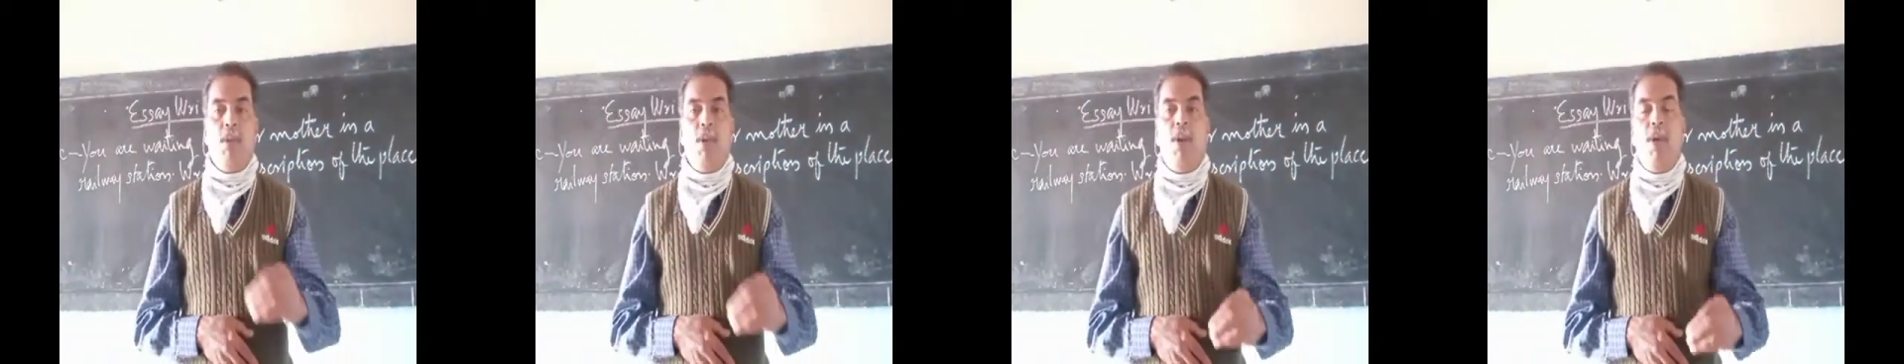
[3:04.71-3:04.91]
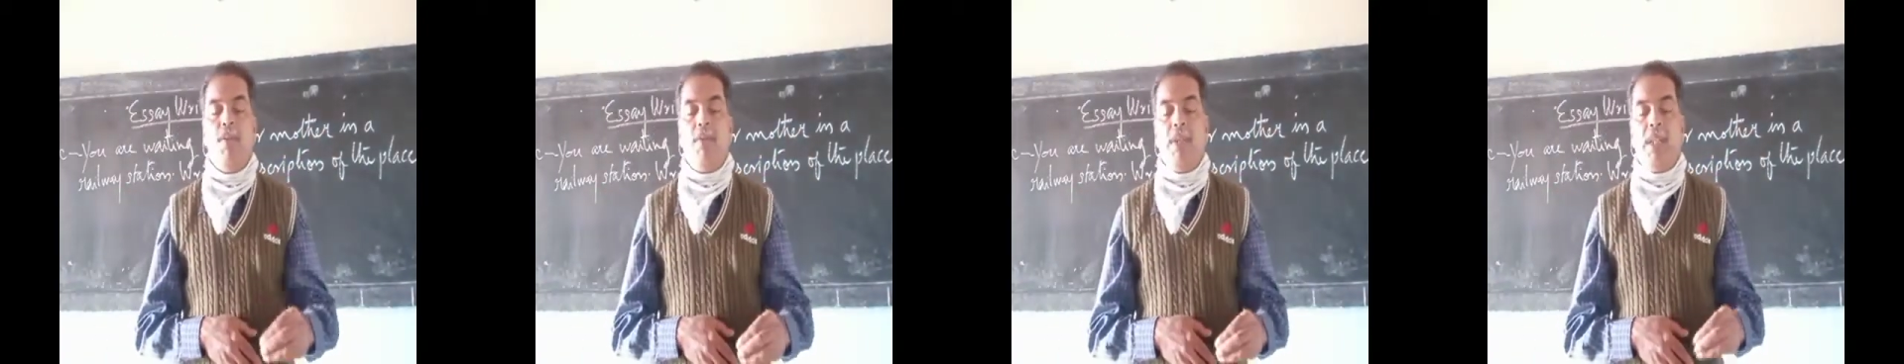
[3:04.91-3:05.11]

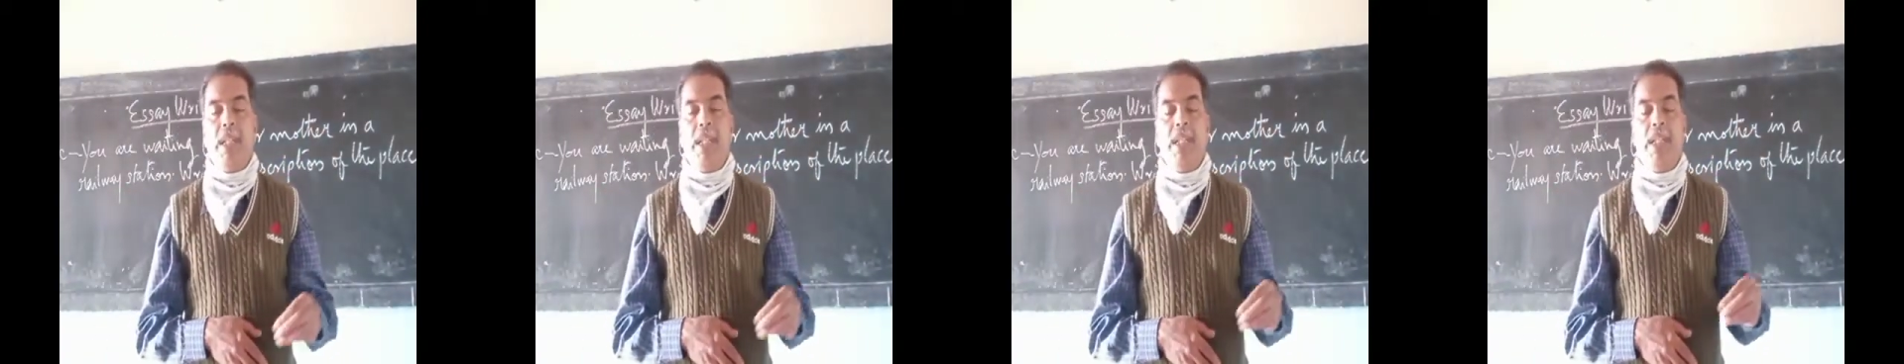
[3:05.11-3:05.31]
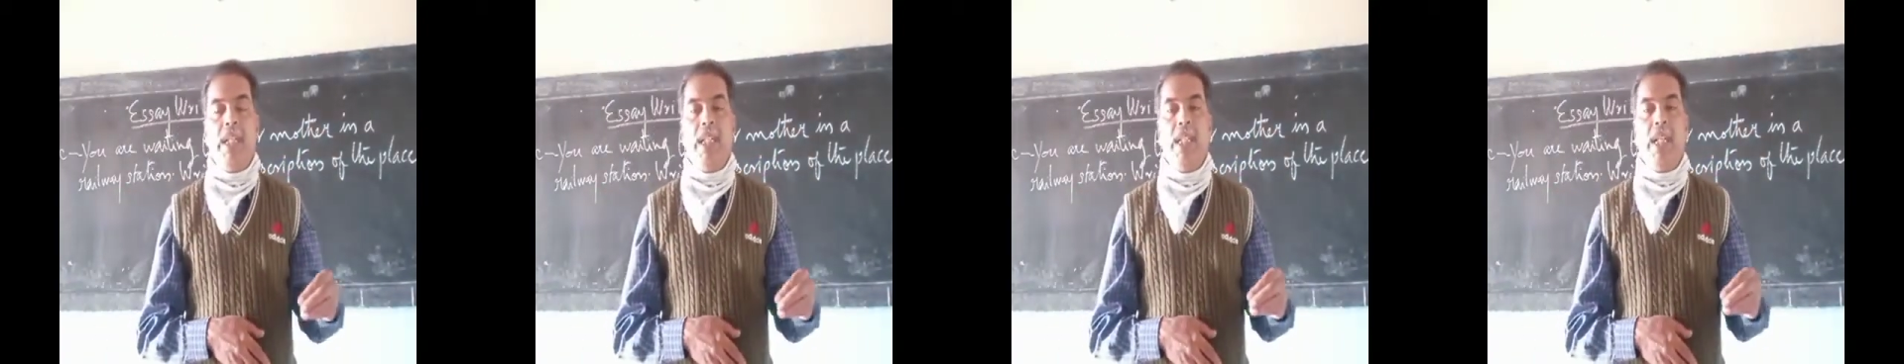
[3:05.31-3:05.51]

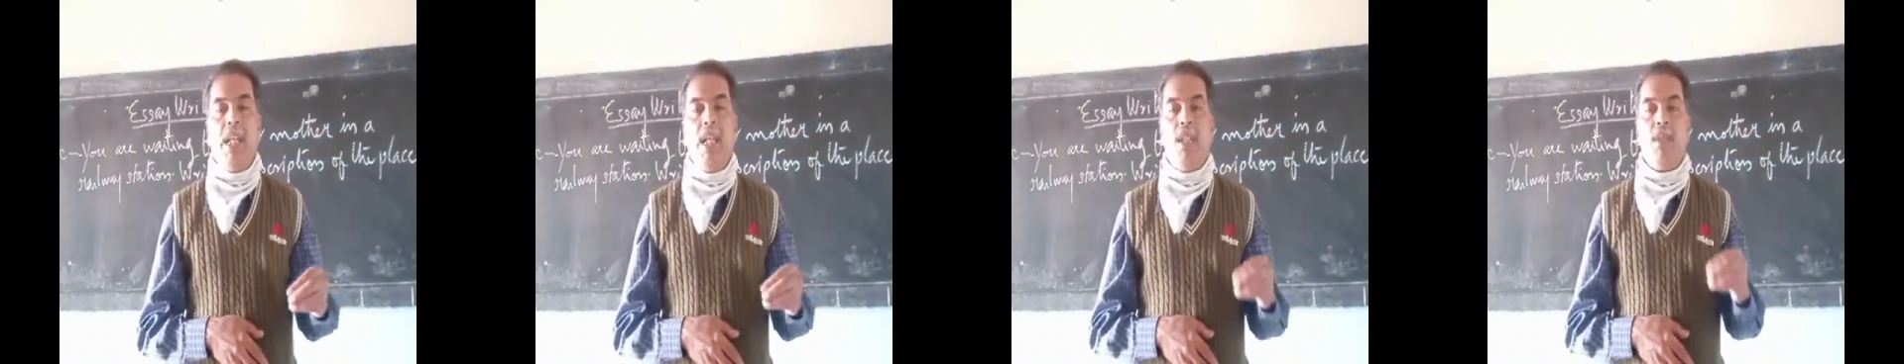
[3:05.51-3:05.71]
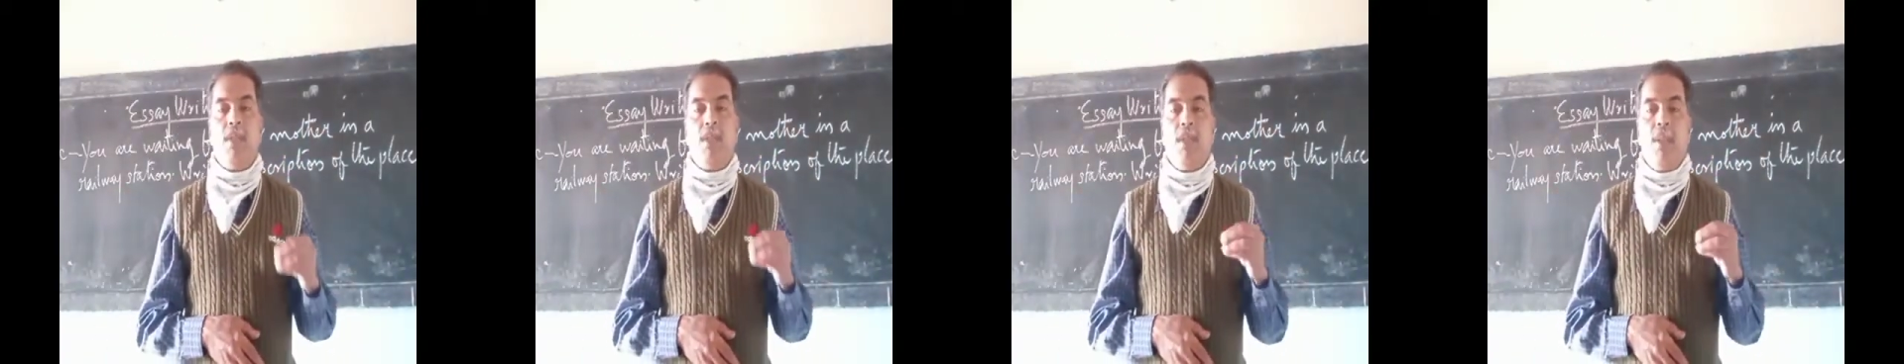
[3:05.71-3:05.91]
homework
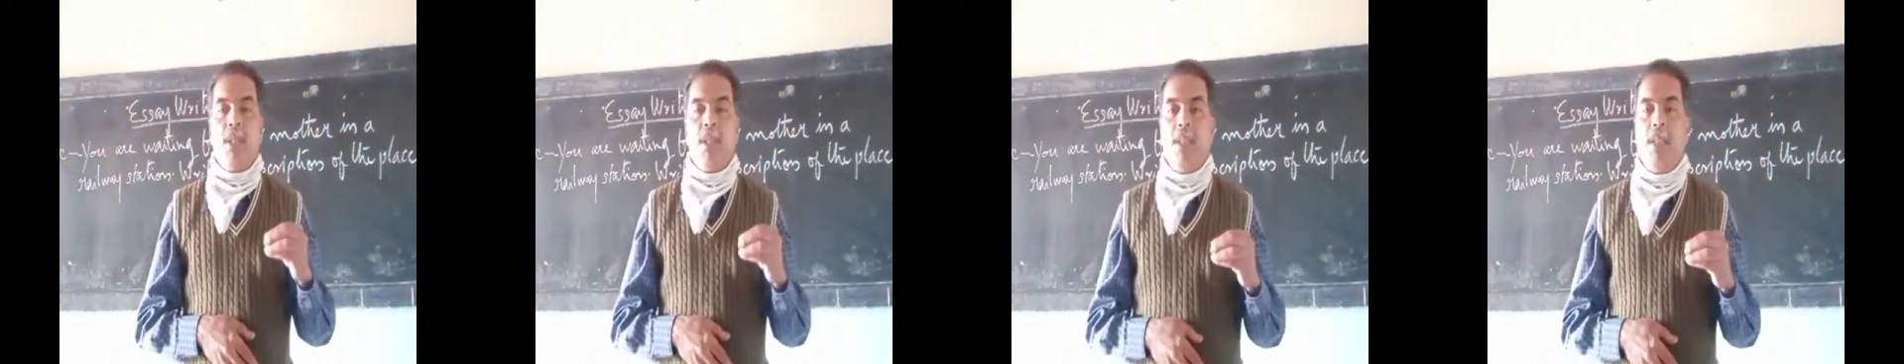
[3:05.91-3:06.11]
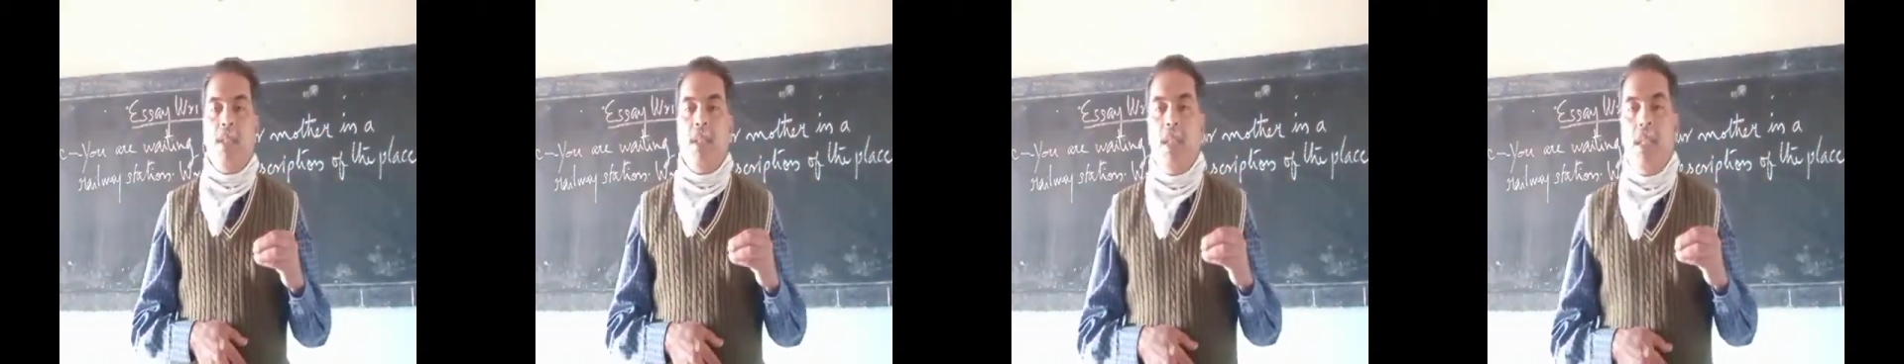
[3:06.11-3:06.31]
details
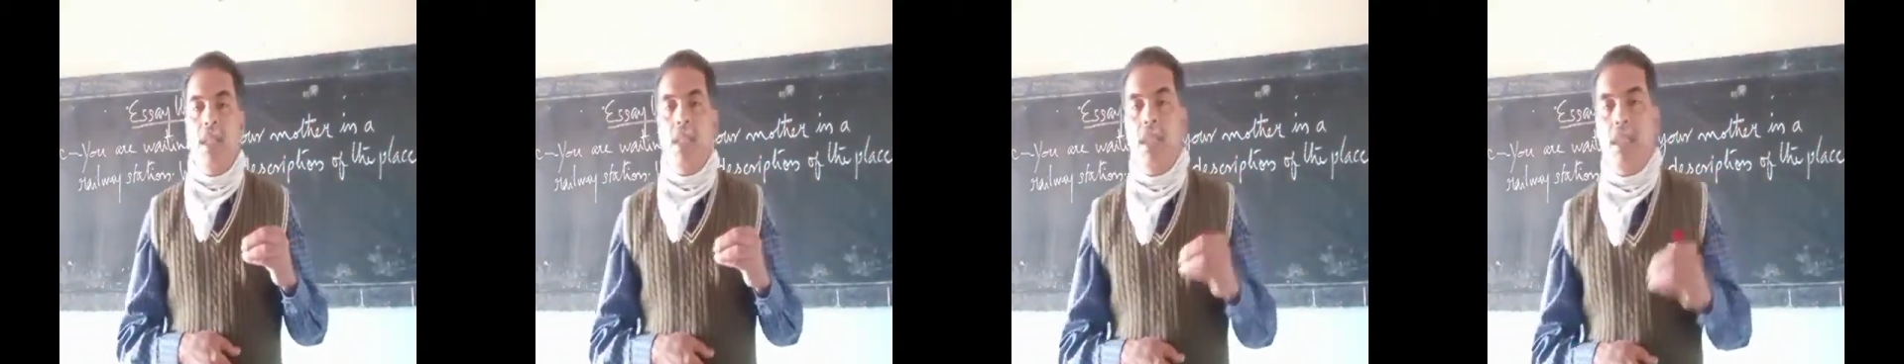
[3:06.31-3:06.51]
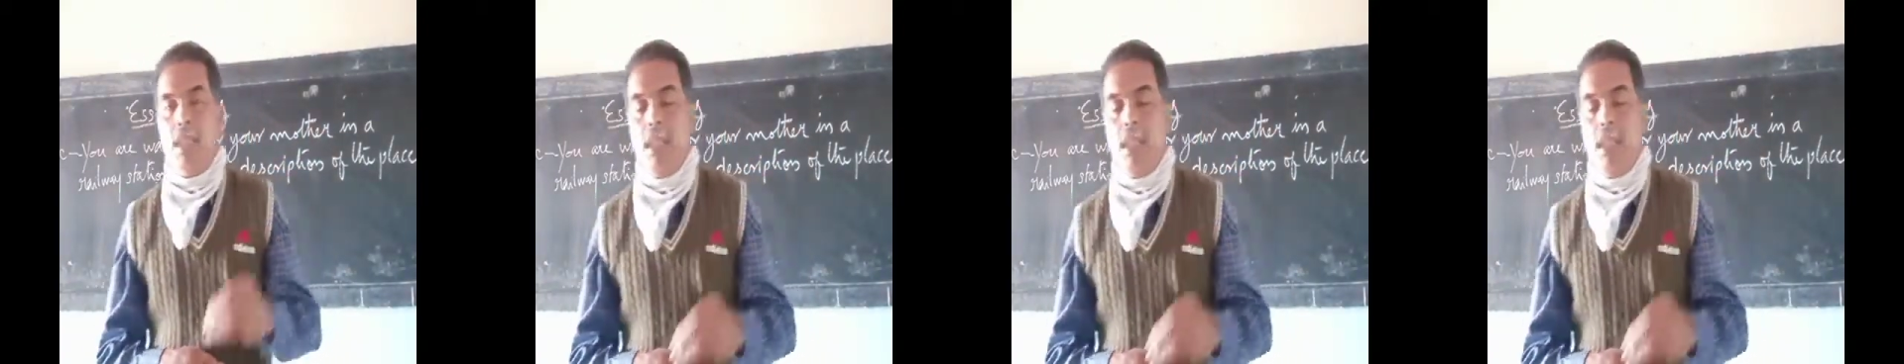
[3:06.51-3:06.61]
or